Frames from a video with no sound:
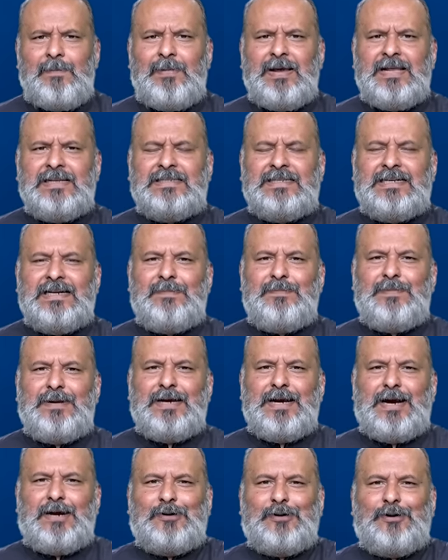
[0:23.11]
mainstream
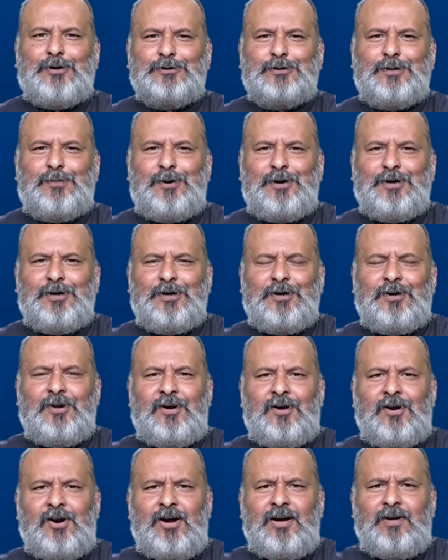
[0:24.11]
media talks about it
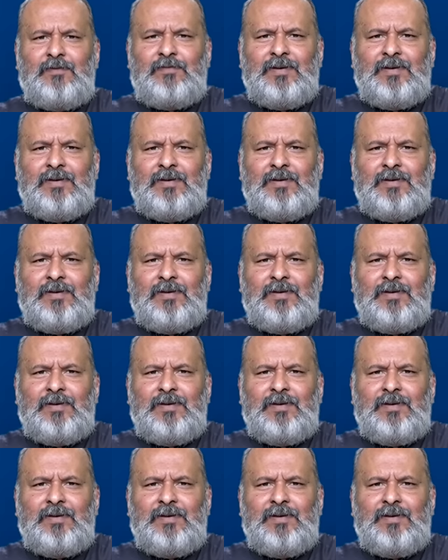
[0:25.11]
or not,